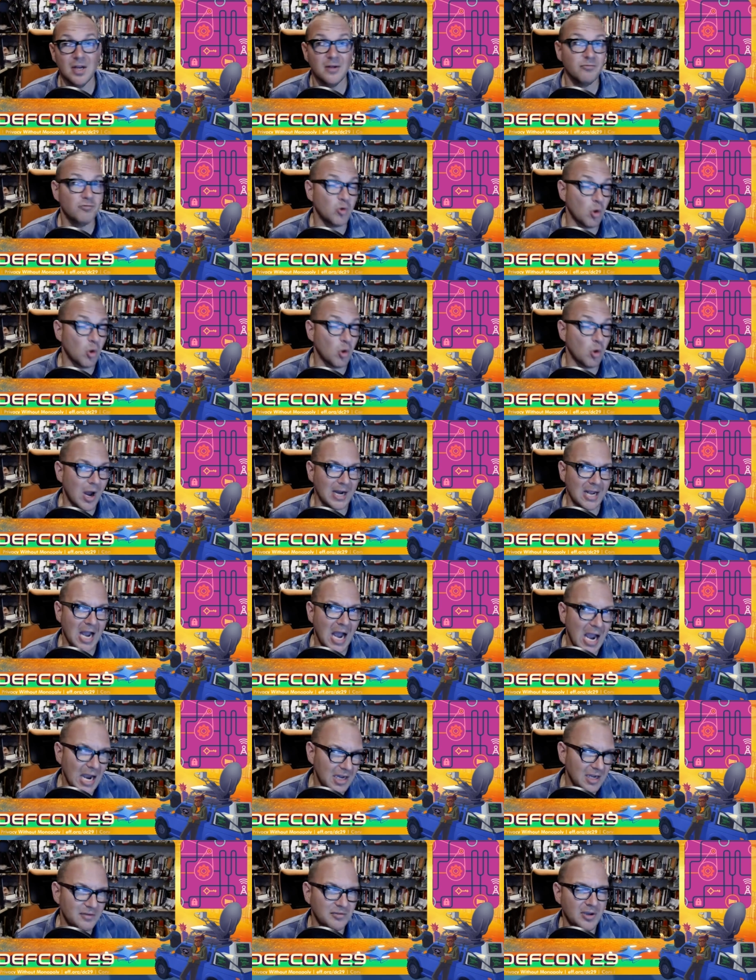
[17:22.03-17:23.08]
for what
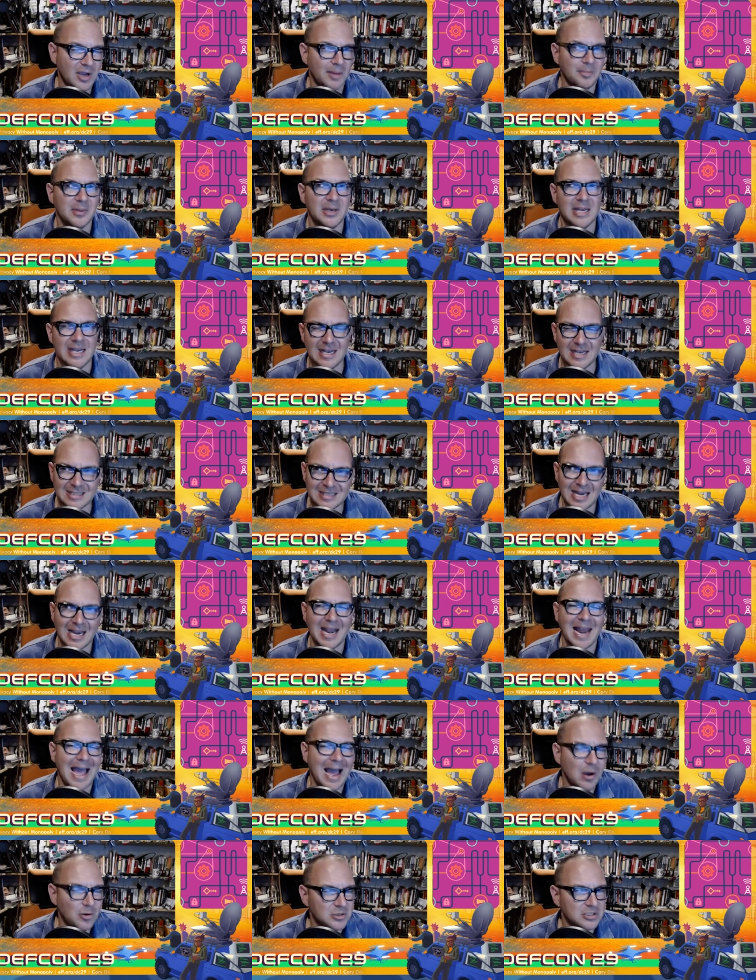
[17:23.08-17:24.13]
kind of company is
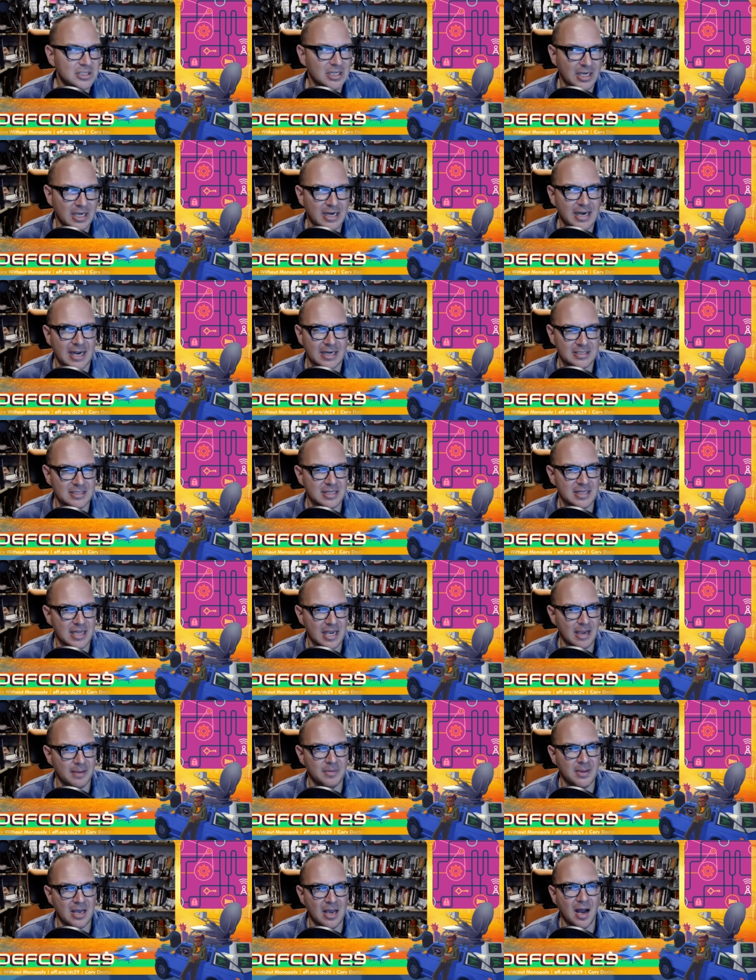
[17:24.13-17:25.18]
allowed to connect to the
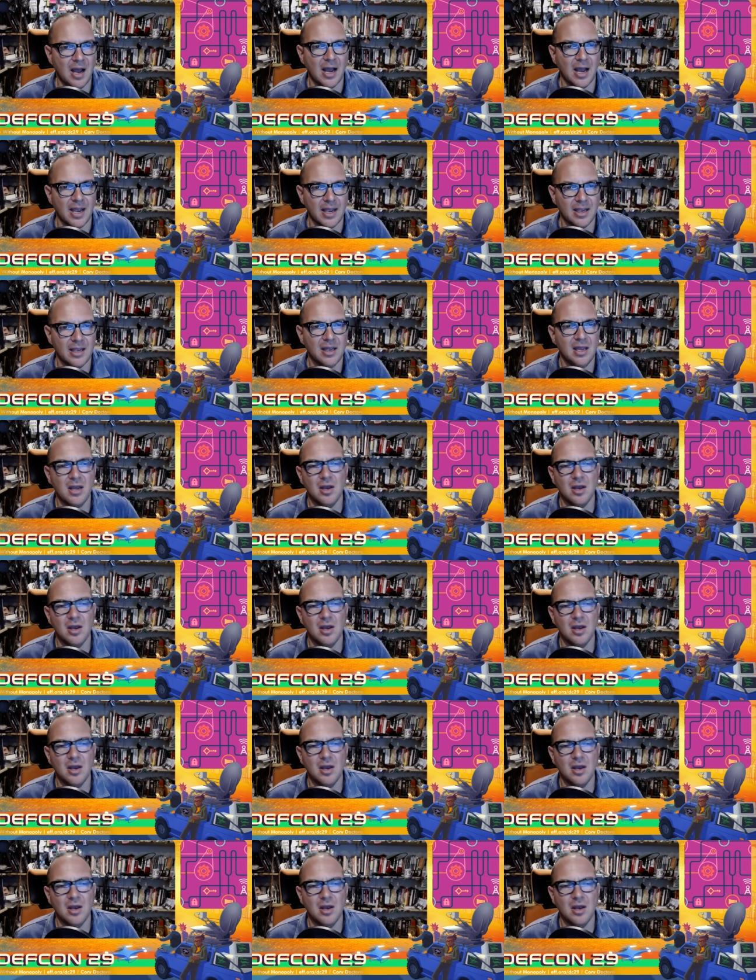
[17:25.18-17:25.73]
API.